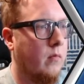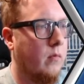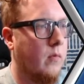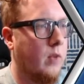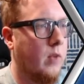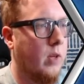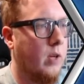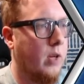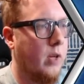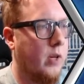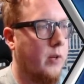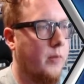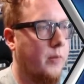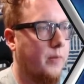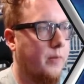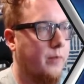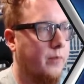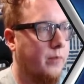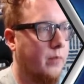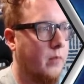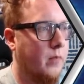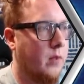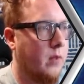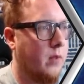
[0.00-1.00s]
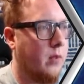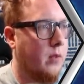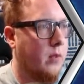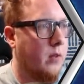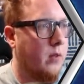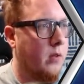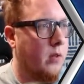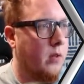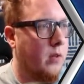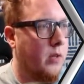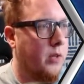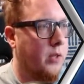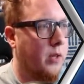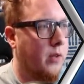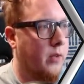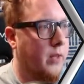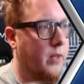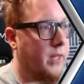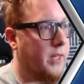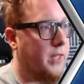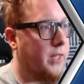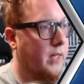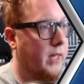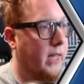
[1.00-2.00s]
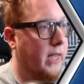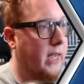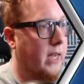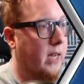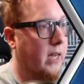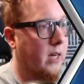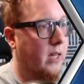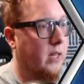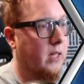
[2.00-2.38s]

Okay. So this lane